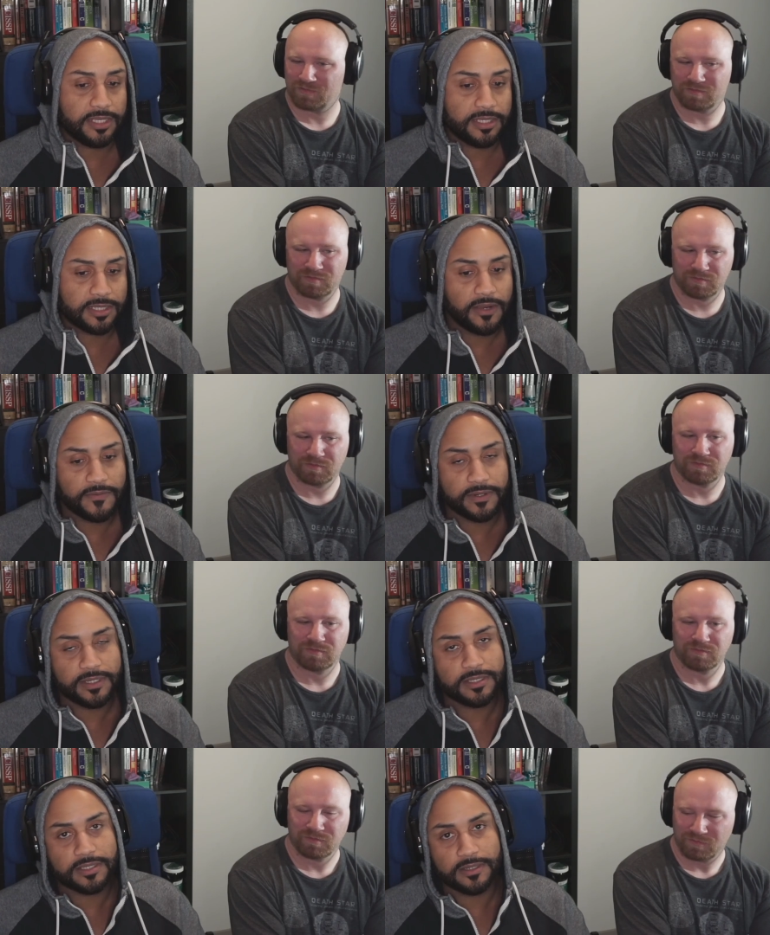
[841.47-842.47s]
Speaker 1: that discovered
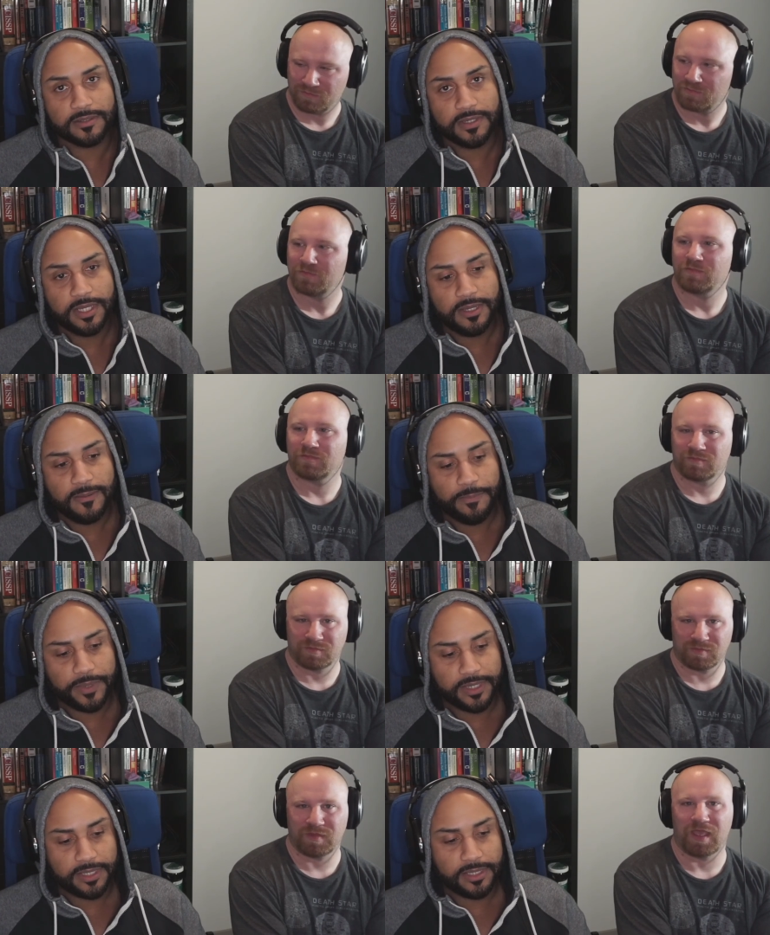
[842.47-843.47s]
it. So
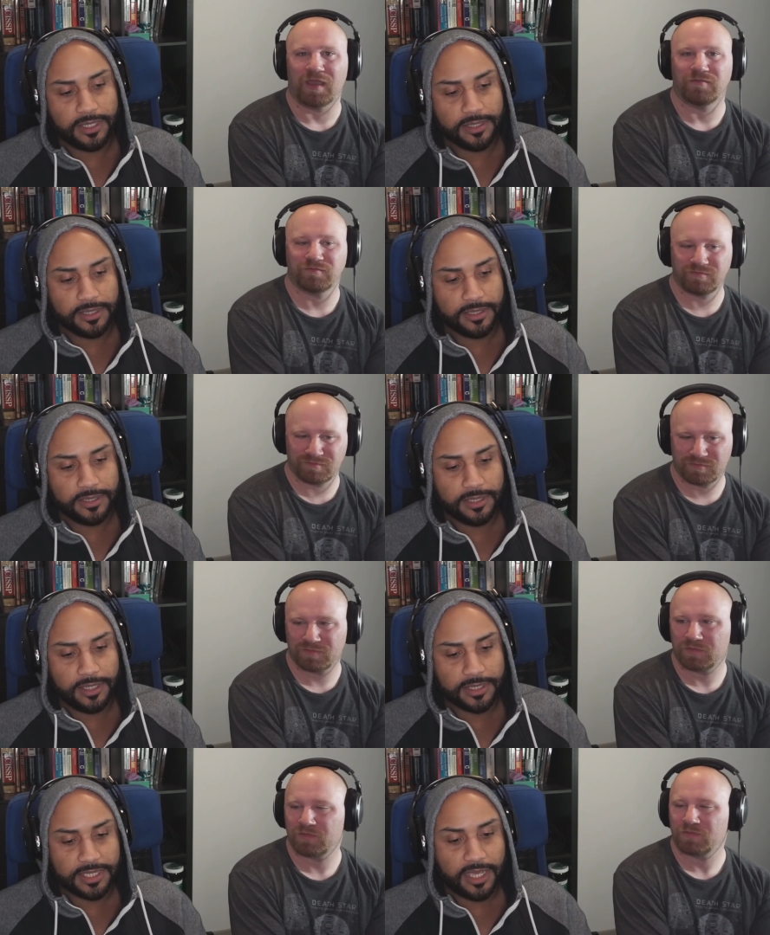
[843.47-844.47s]
but it,
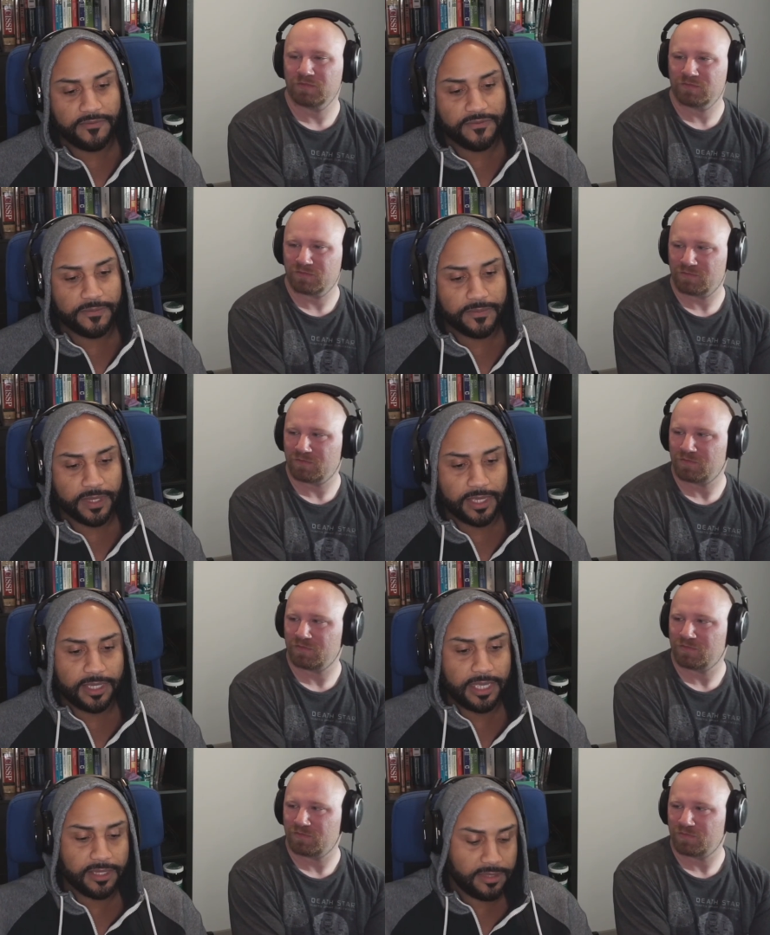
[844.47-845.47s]
aside from
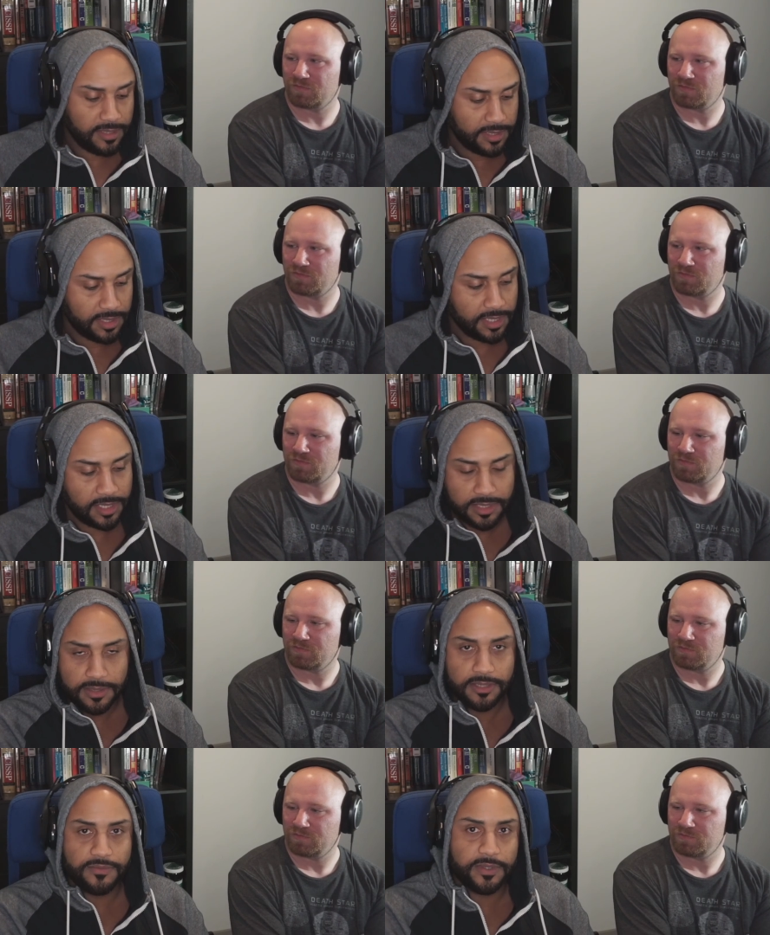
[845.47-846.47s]
like yeah this thing
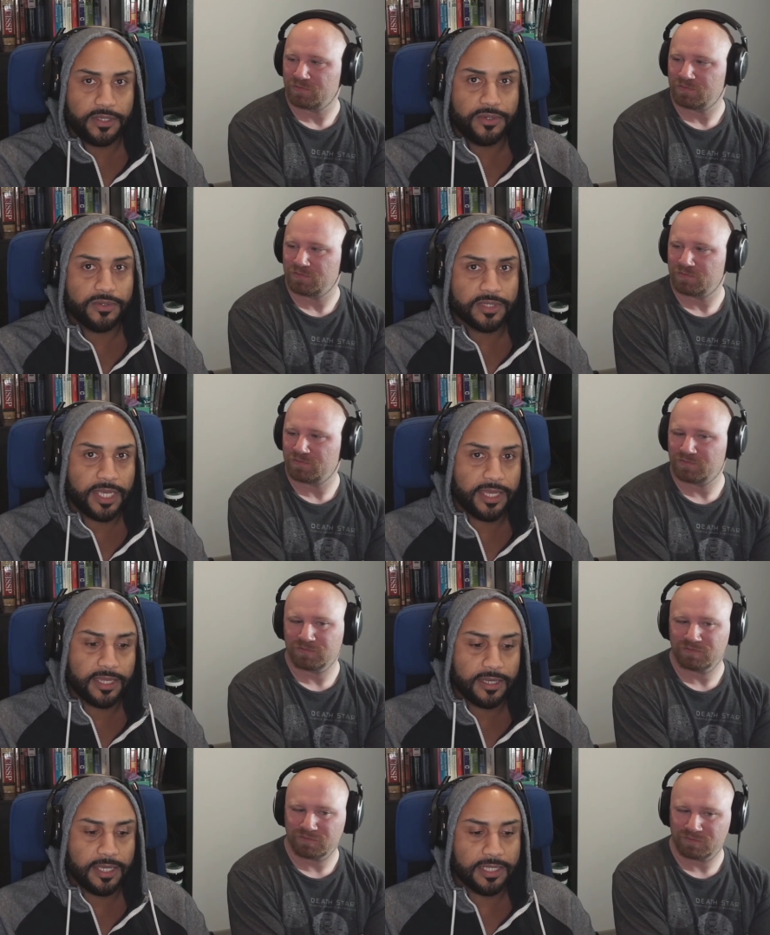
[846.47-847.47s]
it's it's really cool
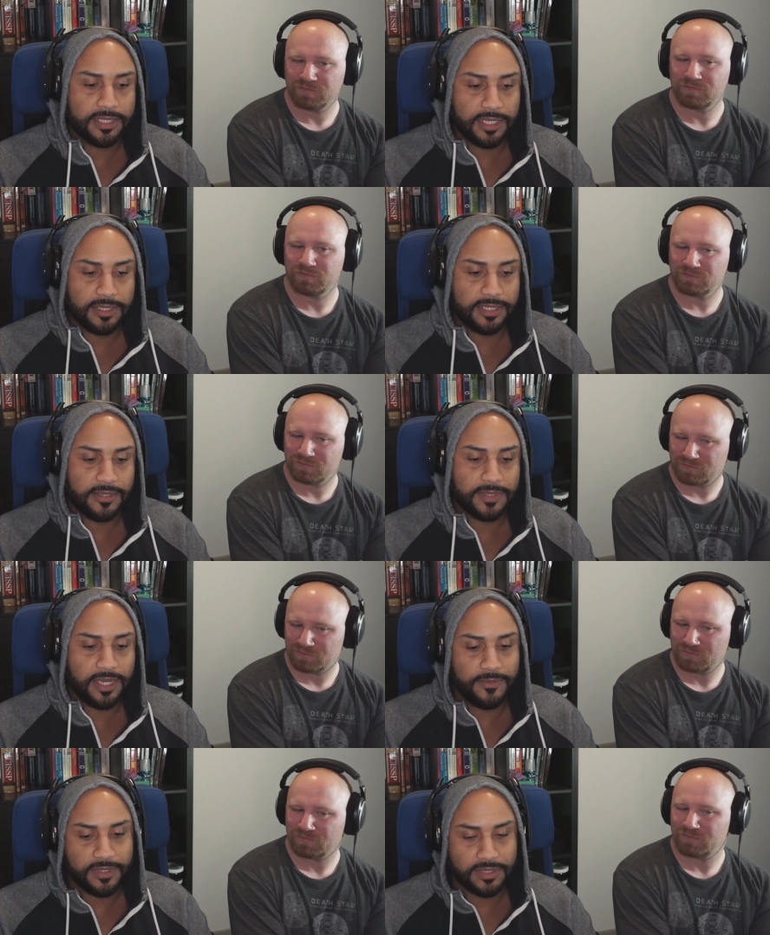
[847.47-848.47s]
tech at the same
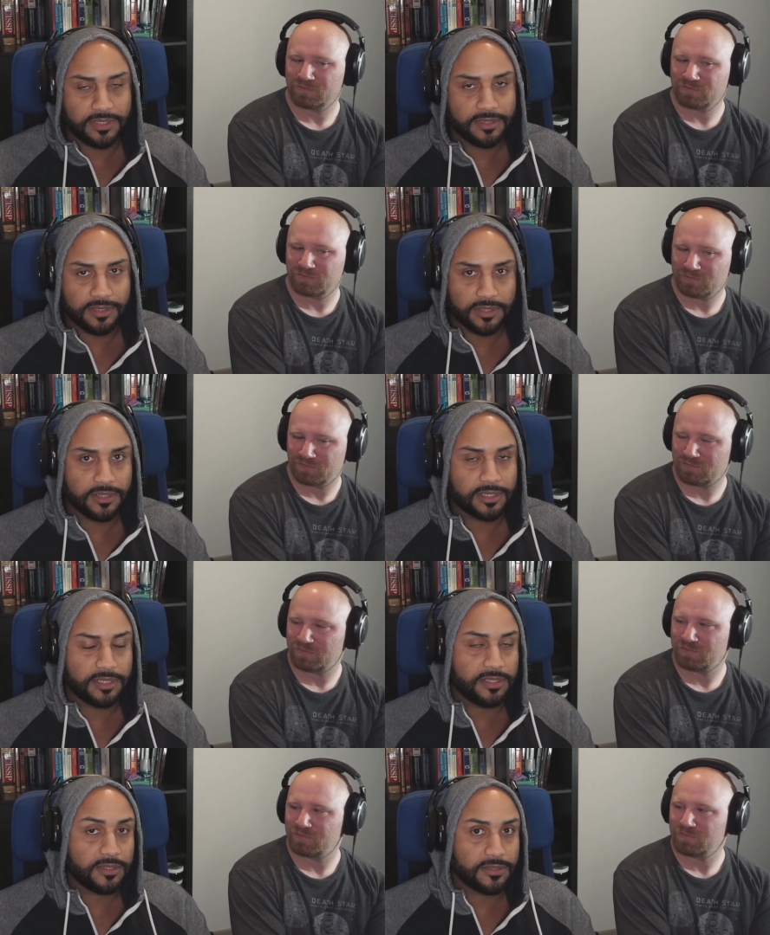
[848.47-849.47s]
time there's certain
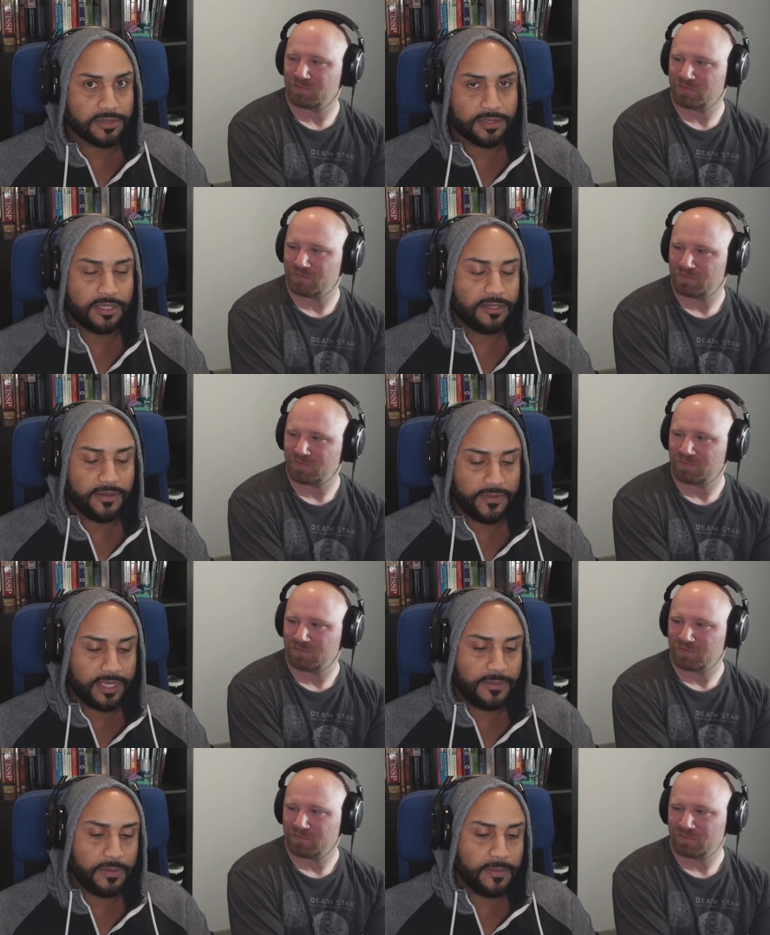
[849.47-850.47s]
concerns that you have
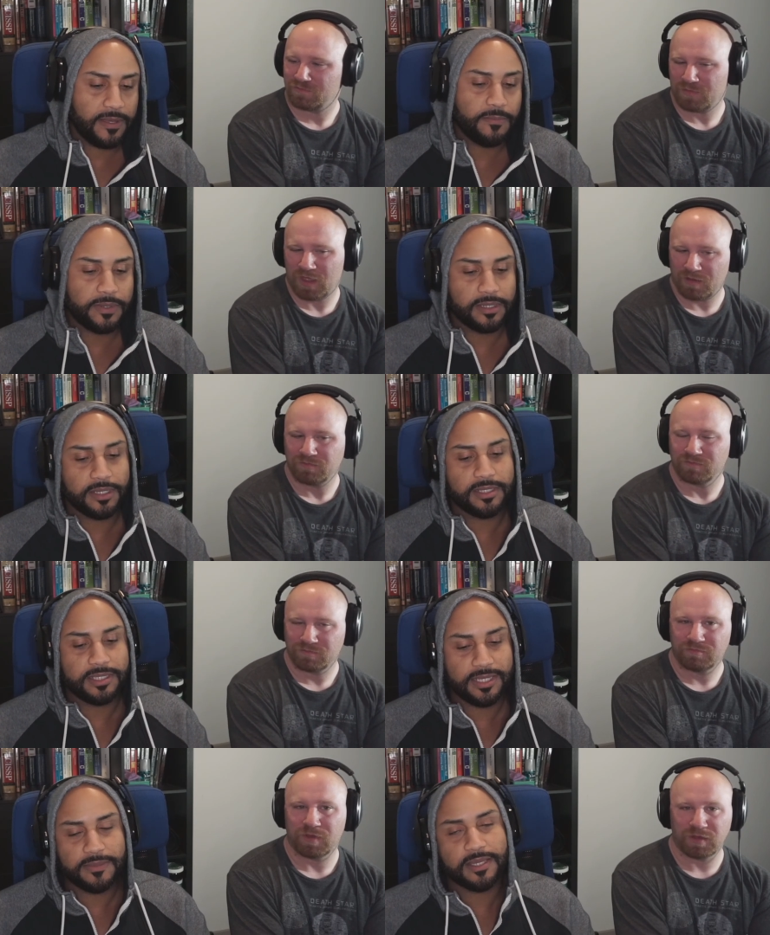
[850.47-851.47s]
to keep in mind but at
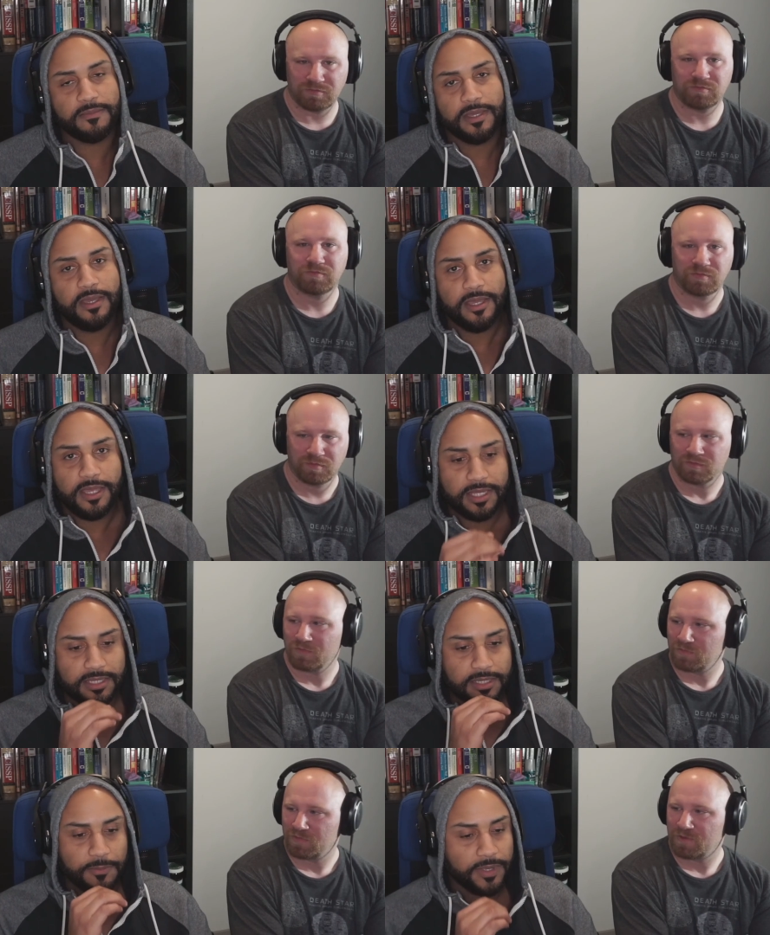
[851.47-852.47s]
the same time
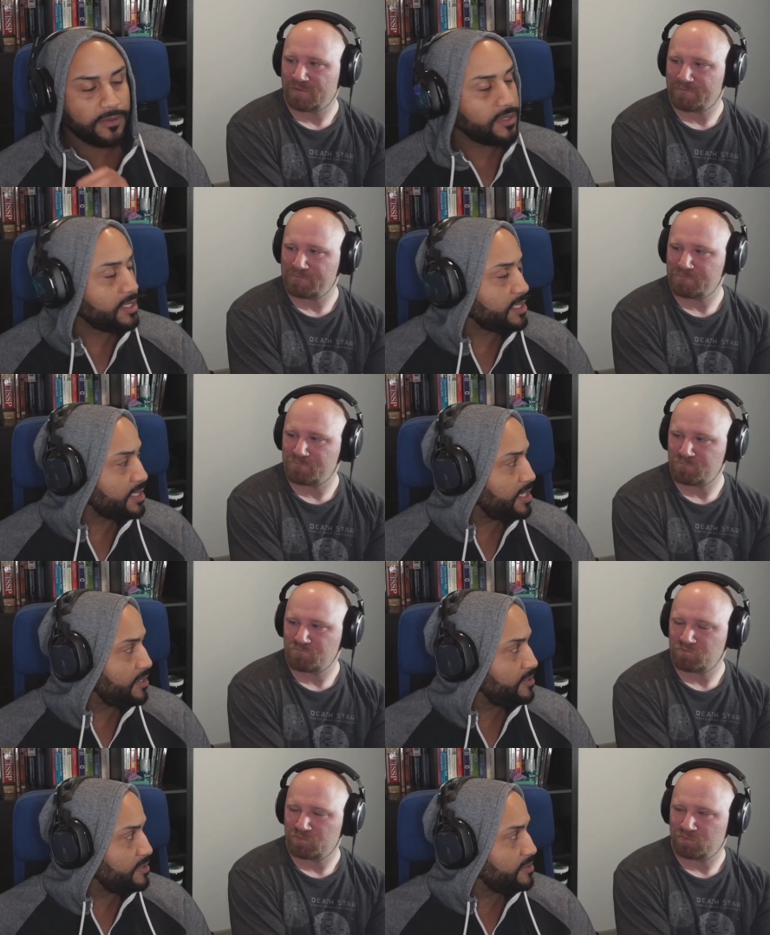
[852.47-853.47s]
it's good to play with test it
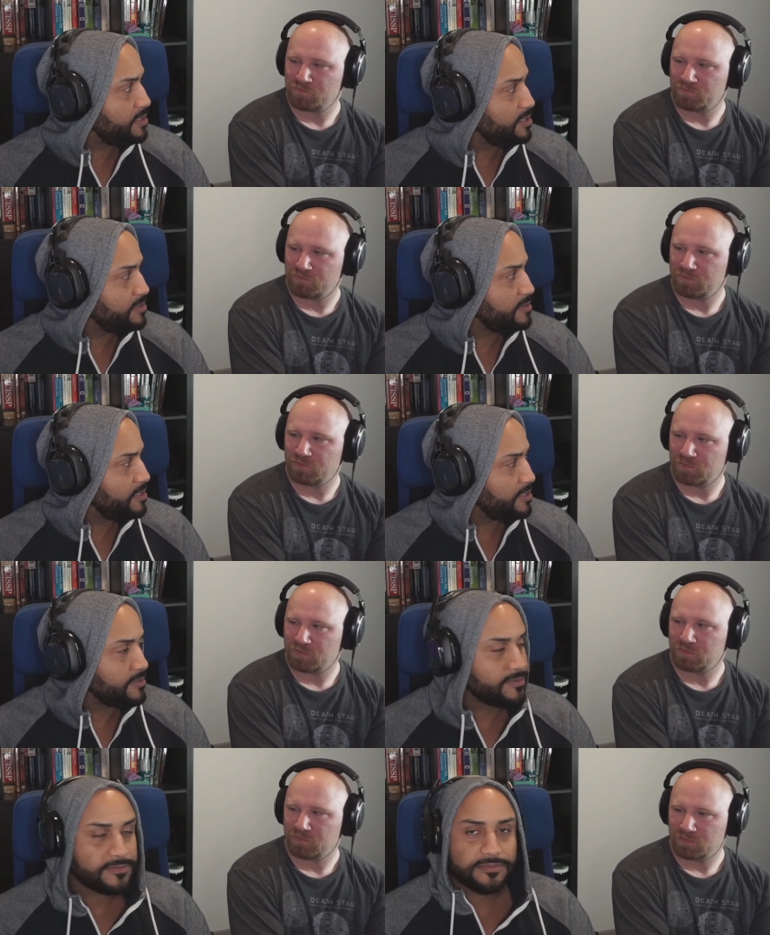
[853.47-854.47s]
out and, and you
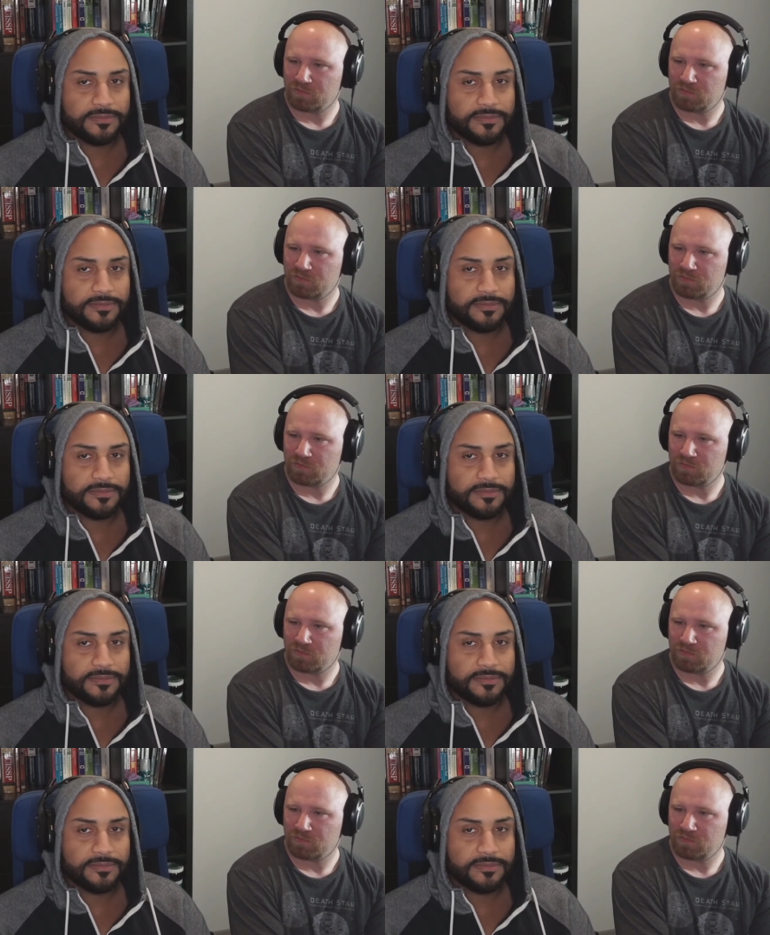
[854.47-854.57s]
know